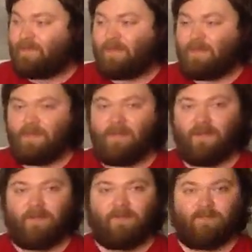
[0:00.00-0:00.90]

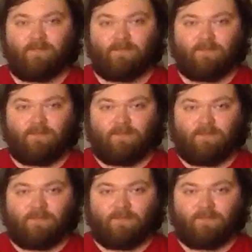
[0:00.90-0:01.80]

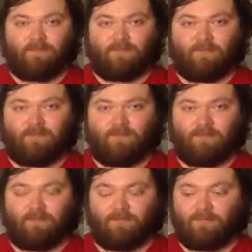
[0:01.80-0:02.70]

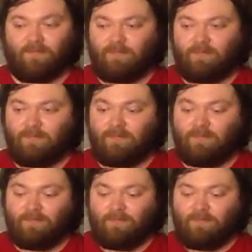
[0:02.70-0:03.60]

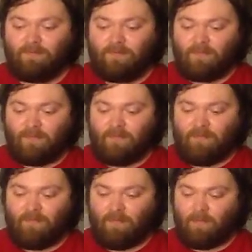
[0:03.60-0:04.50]

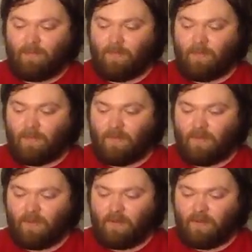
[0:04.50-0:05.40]

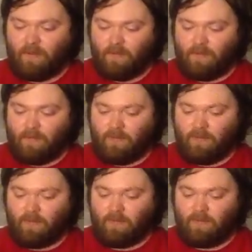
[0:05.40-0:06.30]

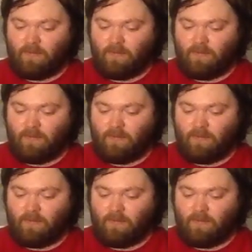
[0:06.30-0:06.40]
[no speech]